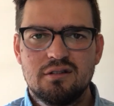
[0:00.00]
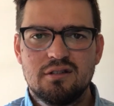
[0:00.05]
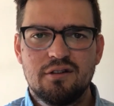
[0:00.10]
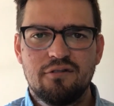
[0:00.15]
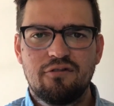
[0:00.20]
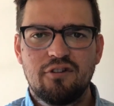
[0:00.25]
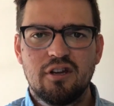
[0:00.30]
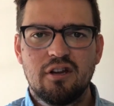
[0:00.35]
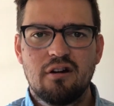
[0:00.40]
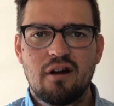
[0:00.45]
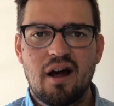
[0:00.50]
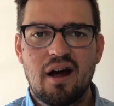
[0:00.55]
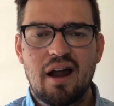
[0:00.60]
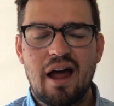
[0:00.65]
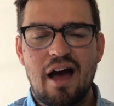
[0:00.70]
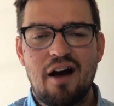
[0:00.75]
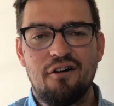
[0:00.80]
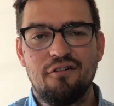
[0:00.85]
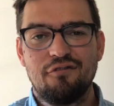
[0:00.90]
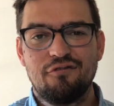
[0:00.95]
to figure out
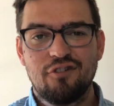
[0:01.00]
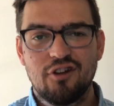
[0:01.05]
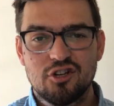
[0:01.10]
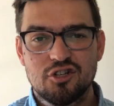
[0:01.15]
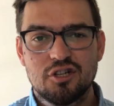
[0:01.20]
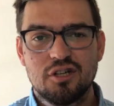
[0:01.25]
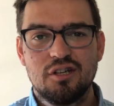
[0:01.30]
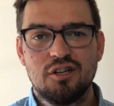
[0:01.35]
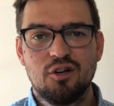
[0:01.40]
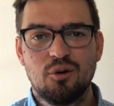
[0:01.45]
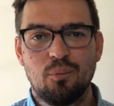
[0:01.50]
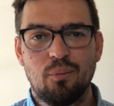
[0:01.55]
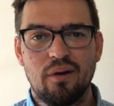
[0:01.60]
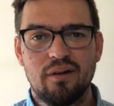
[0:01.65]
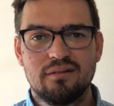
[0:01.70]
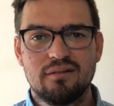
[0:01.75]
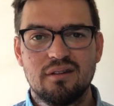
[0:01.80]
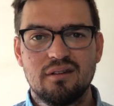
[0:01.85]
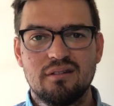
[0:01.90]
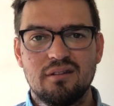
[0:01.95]
how efficient your
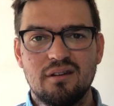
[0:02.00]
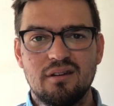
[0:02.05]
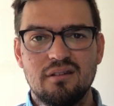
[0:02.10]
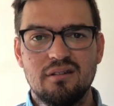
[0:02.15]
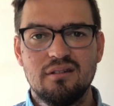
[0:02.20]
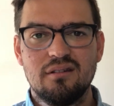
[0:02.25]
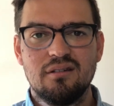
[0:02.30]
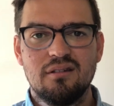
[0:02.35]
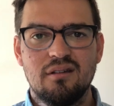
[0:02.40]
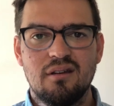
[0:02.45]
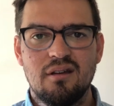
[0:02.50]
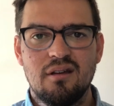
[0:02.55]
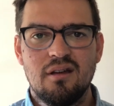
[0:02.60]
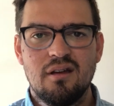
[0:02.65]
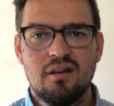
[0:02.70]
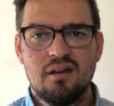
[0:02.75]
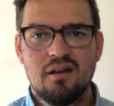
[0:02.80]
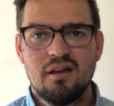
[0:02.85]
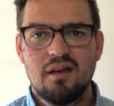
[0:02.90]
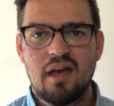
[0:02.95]
business is
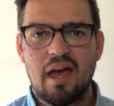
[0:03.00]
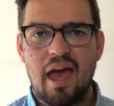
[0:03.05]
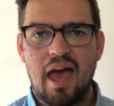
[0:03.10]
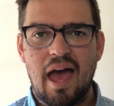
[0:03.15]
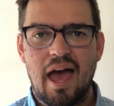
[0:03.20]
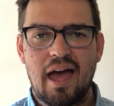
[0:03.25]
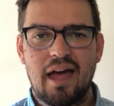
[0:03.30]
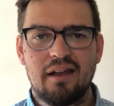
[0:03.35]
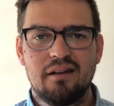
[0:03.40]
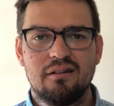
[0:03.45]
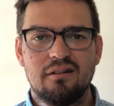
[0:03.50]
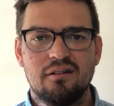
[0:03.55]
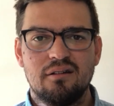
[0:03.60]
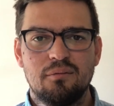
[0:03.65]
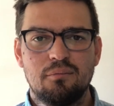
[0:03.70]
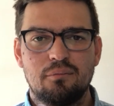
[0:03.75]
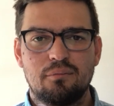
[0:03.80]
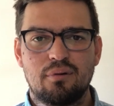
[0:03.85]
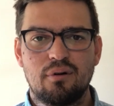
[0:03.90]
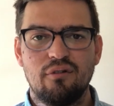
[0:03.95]
at
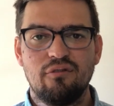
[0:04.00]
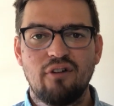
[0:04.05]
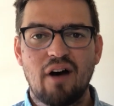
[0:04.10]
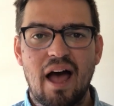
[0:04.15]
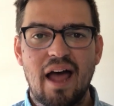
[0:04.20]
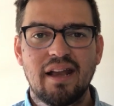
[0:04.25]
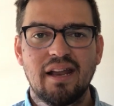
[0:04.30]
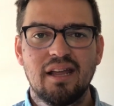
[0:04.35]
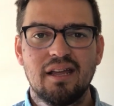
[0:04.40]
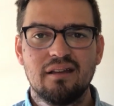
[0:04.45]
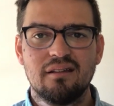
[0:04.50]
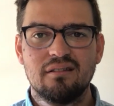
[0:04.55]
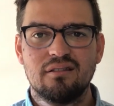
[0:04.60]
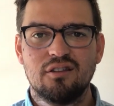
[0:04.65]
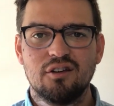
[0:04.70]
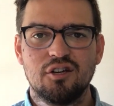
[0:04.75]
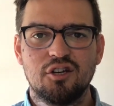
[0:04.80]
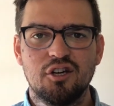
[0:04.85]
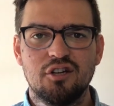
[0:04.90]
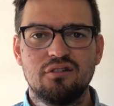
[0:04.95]
providing
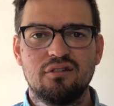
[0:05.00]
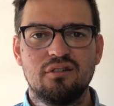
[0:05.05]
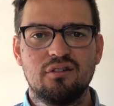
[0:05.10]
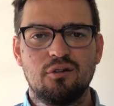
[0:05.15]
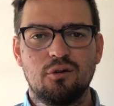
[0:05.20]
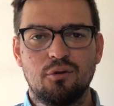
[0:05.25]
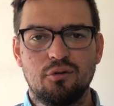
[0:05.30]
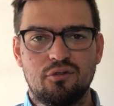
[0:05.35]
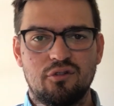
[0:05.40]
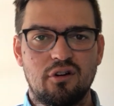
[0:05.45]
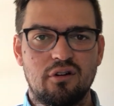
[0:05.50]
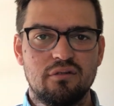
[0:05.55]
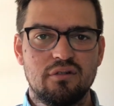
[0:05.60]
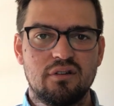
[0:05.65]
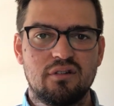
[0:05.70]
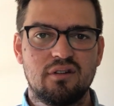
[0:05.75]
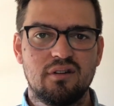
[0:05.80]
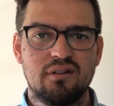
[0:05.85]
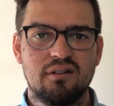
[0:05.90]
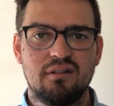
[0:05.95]
the goods or
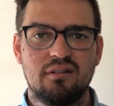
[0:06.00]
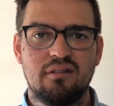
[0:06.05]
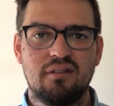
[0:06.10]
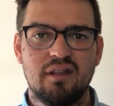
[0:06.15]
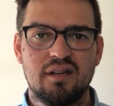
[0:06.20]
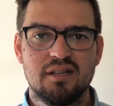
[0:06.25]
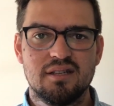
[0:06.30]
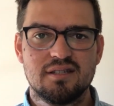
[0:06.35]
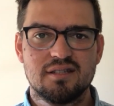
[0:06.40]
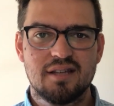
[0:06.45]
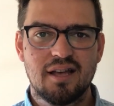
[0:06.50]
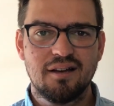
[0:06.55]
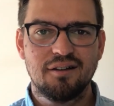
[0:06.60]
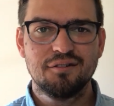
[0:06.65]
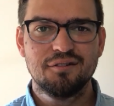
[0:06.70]
services that it sells.